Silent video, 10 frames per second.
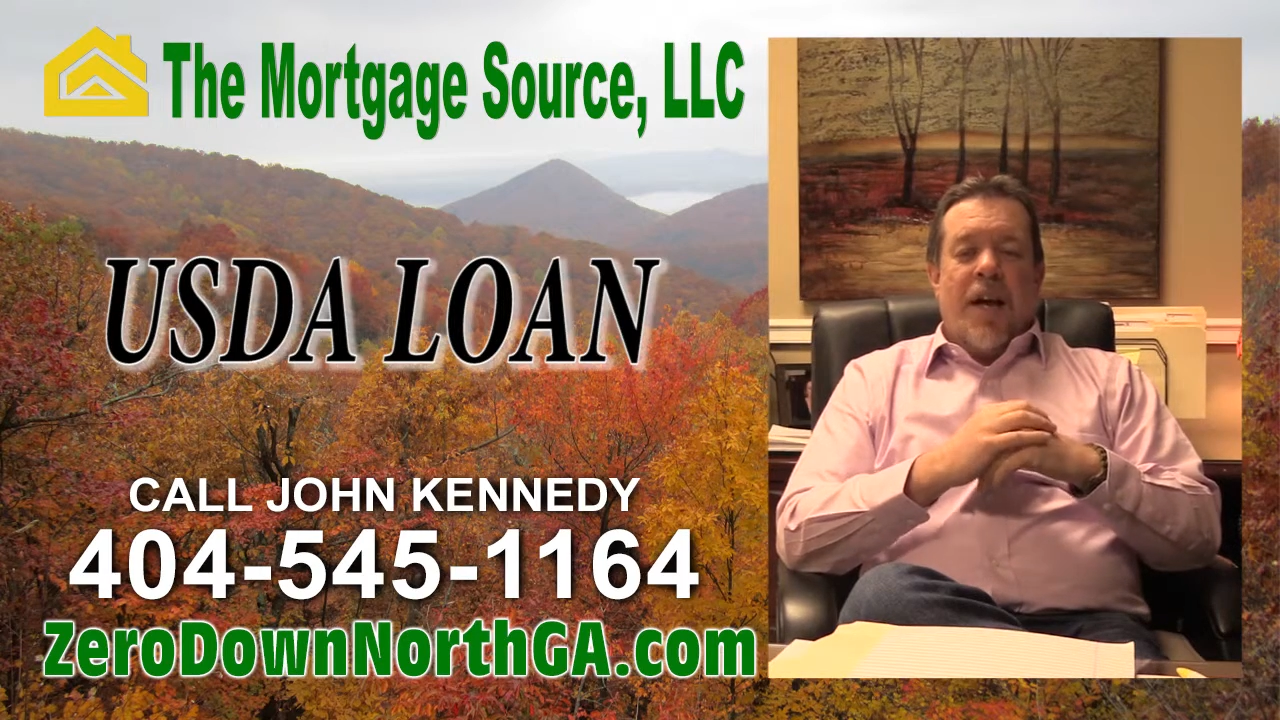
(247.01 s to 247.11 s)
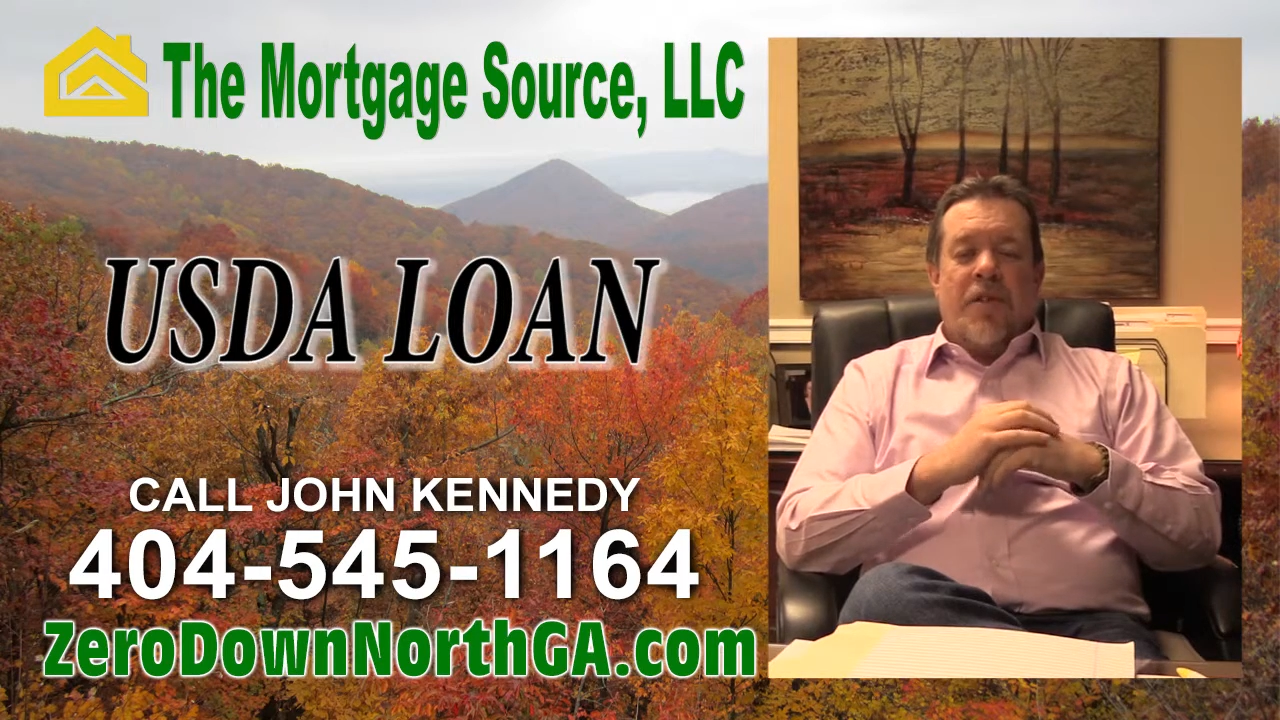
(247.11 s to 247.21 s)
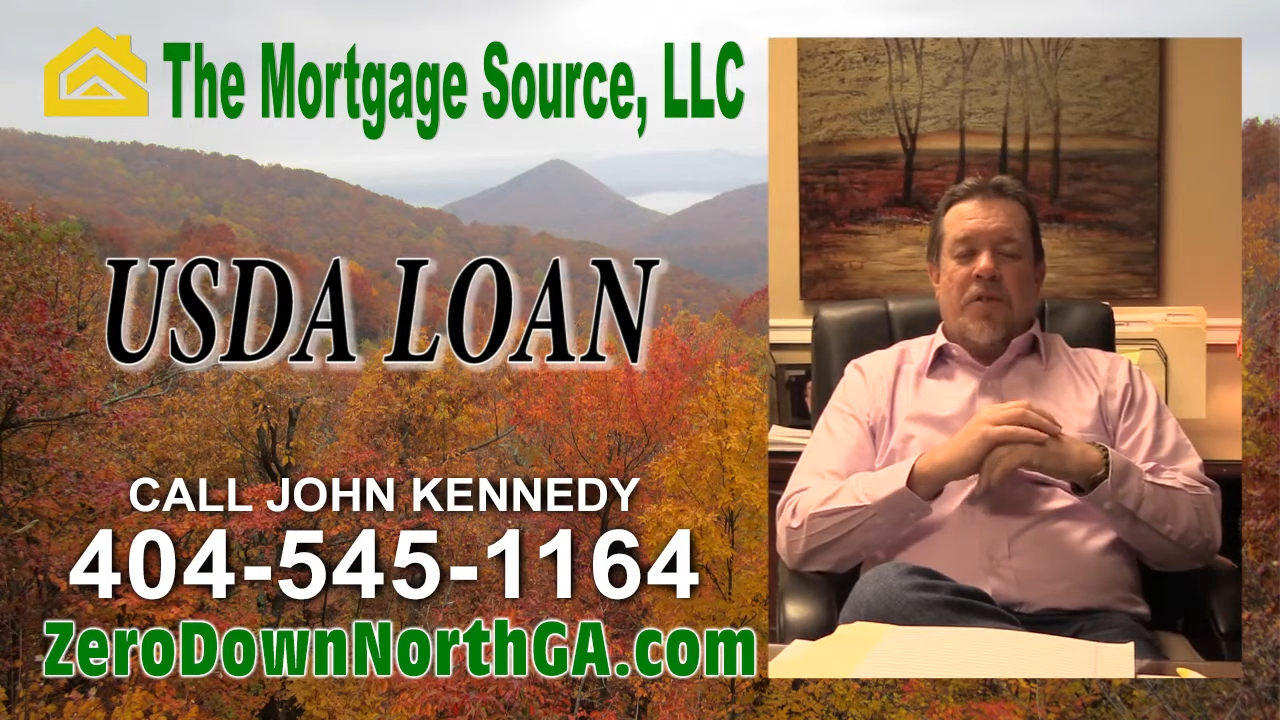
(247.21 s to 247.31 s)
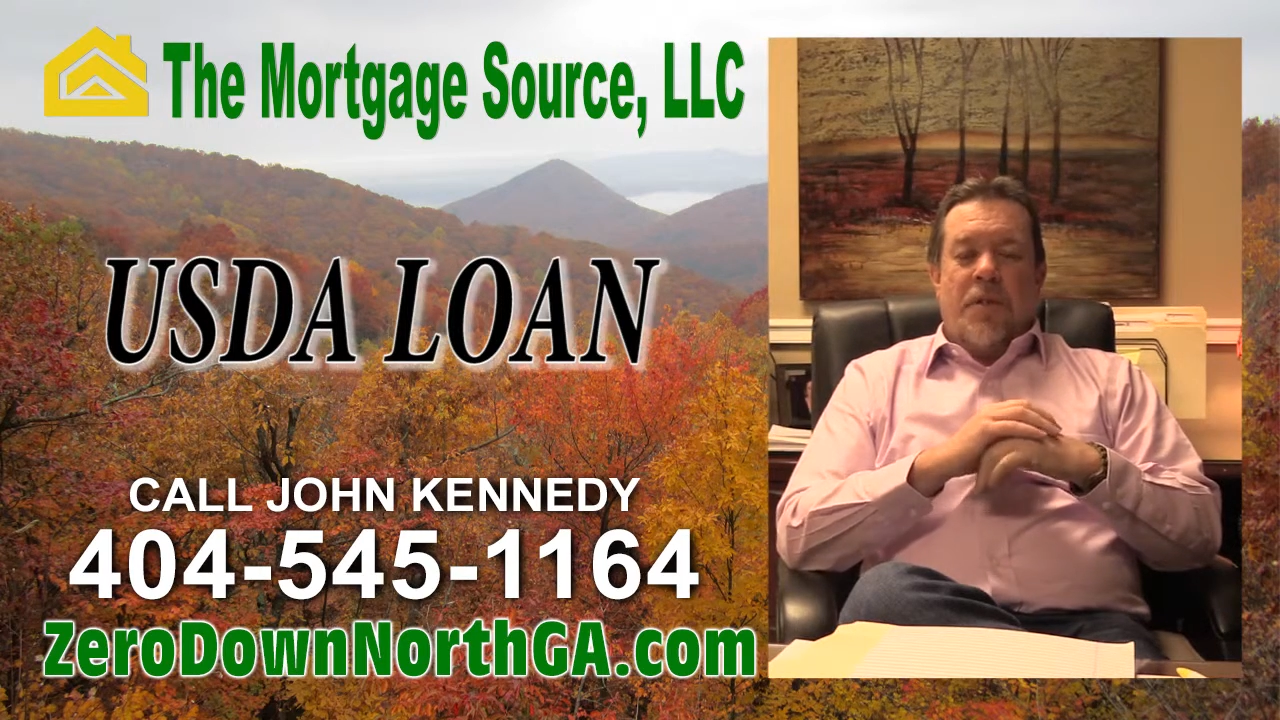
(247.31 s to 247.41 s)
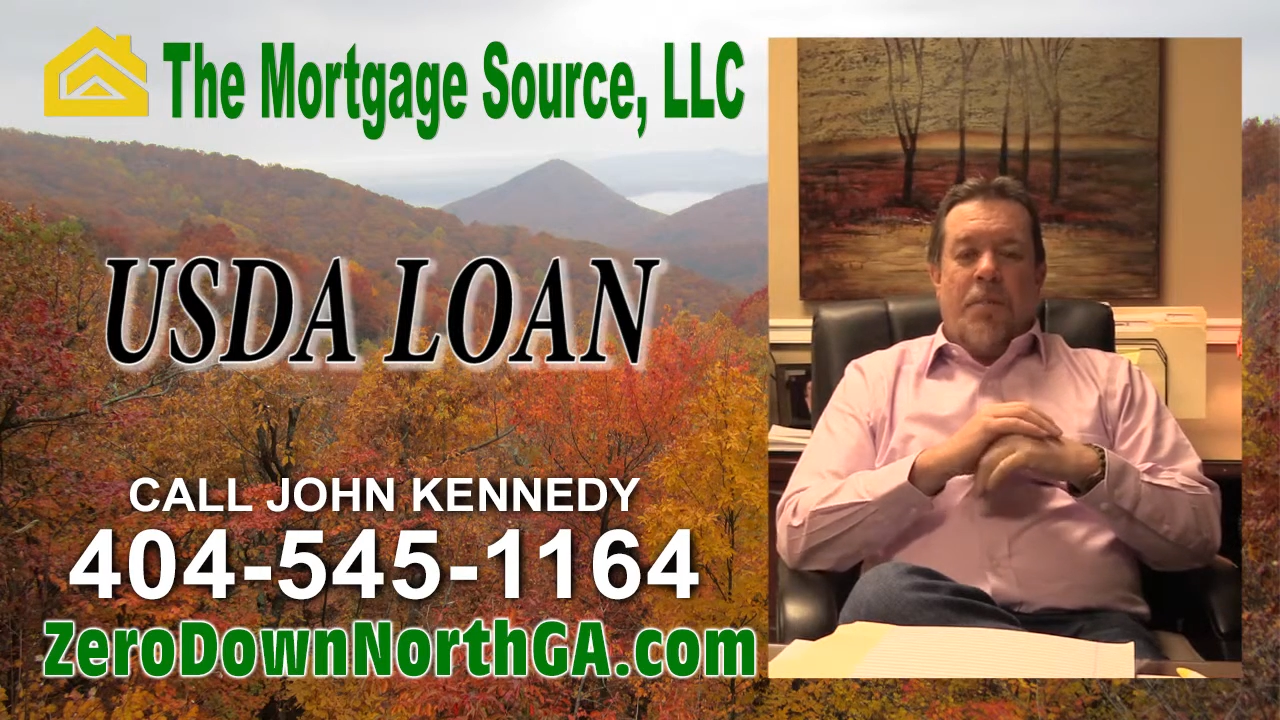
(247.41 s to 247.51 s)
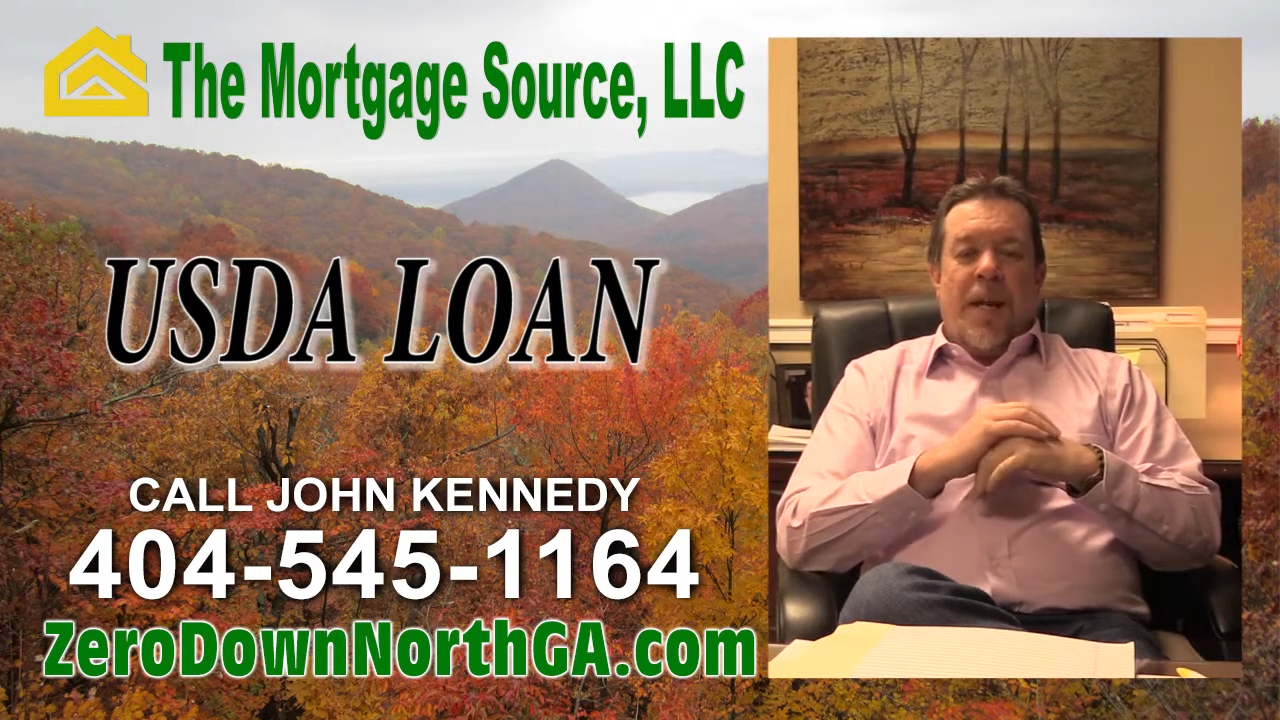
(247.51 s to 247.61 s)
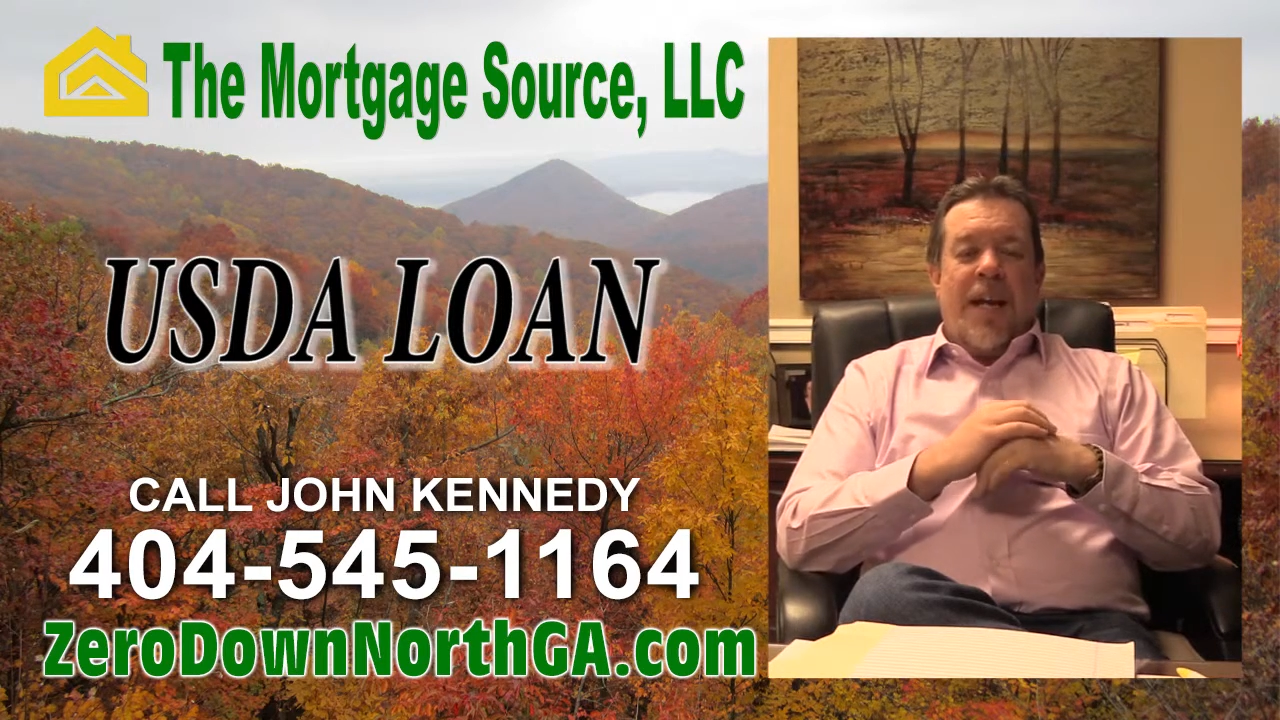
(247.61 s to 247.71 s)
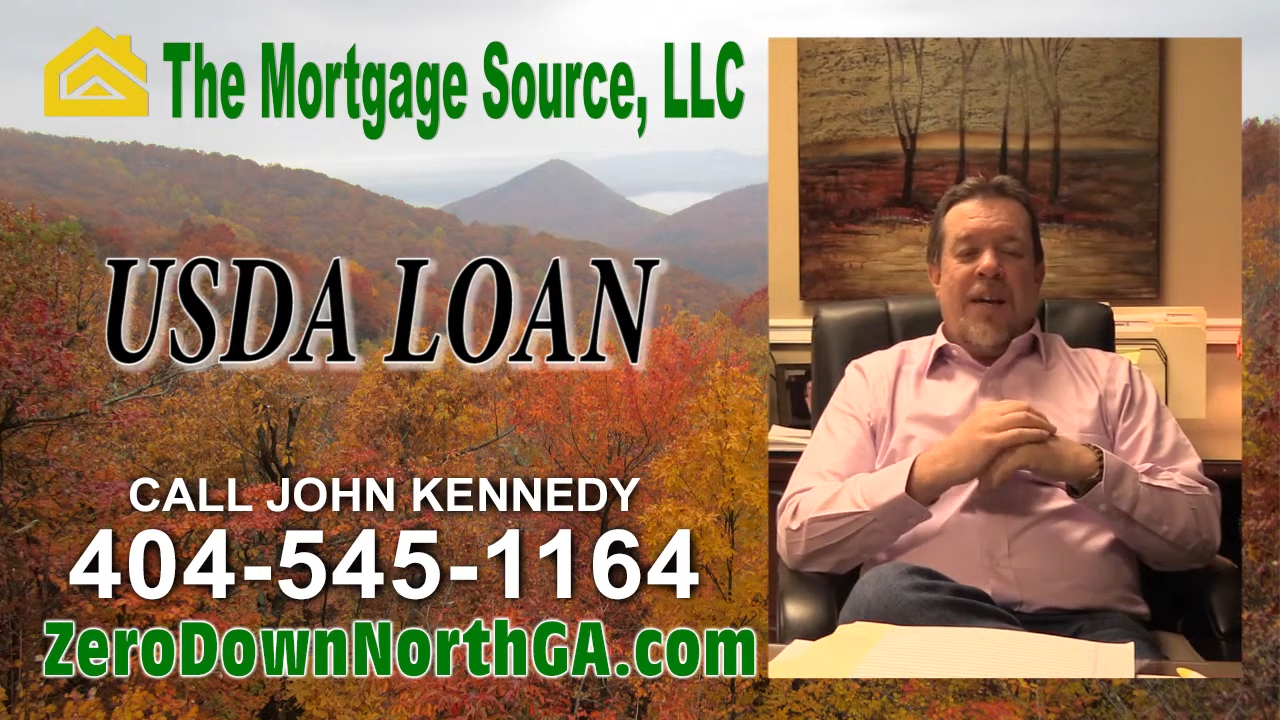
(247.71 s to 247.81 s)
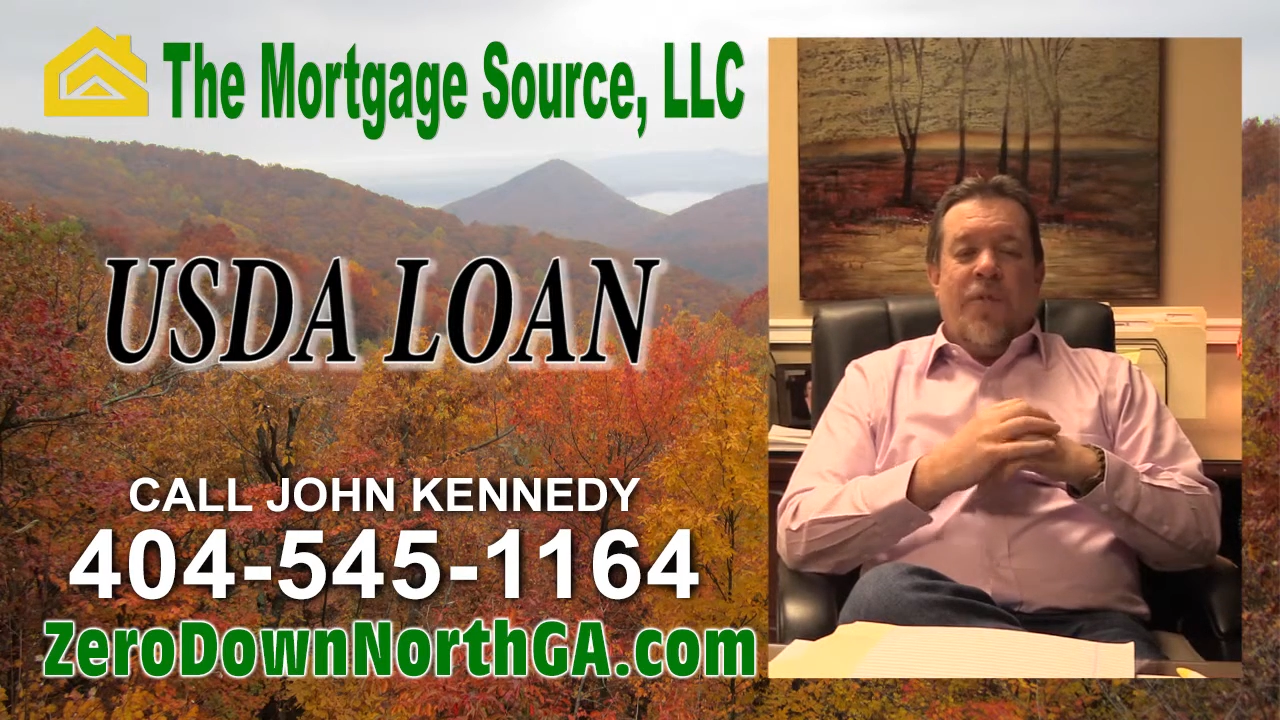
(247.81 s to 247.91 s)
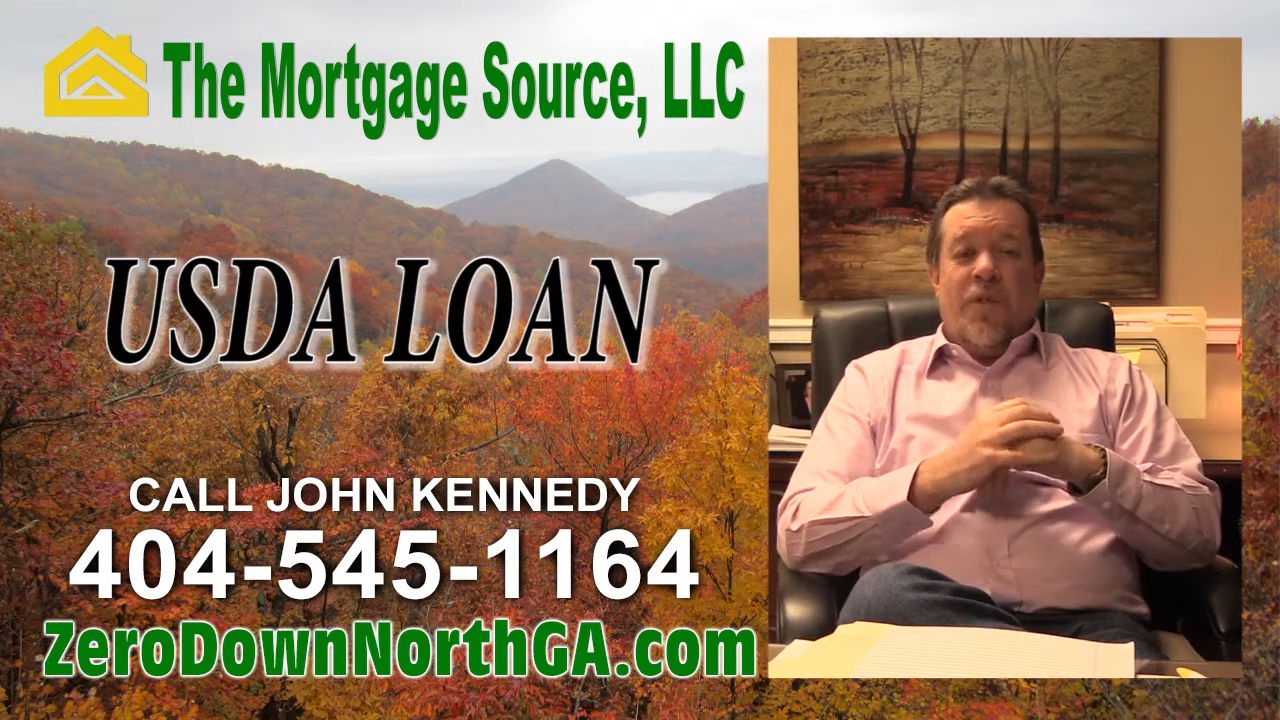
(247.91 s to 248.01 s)
actually
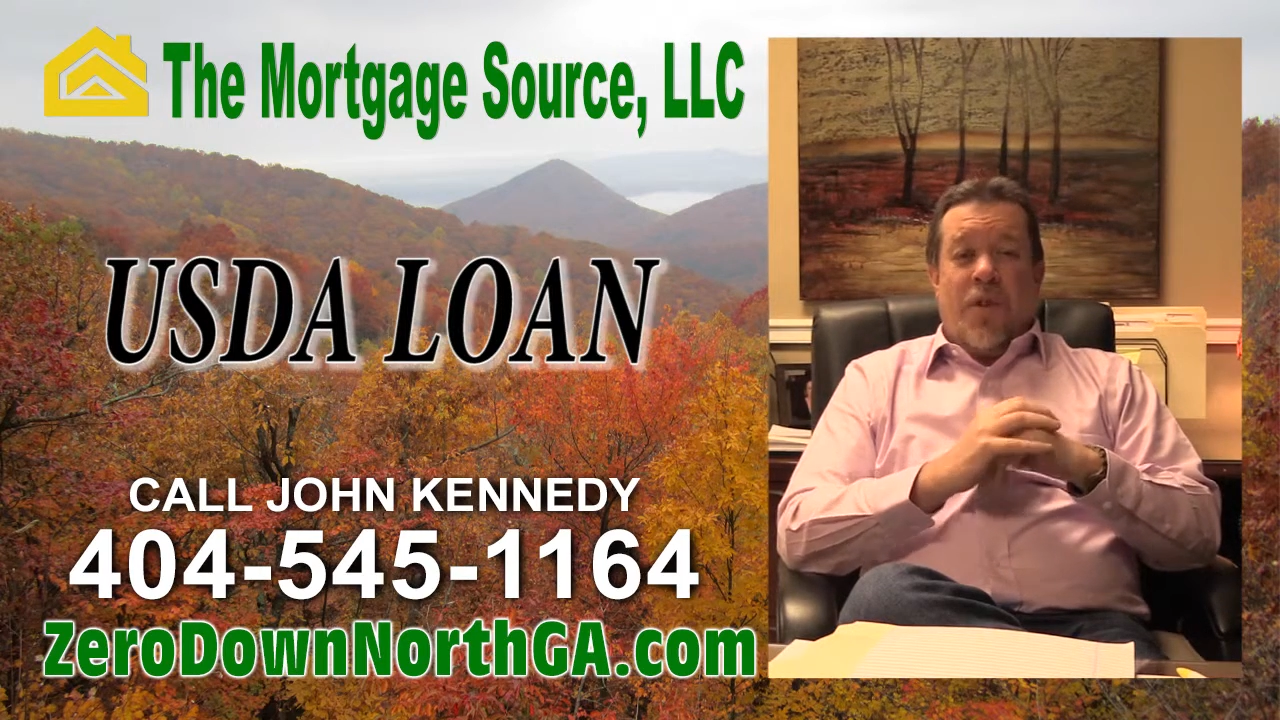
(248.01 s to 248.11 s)
pay for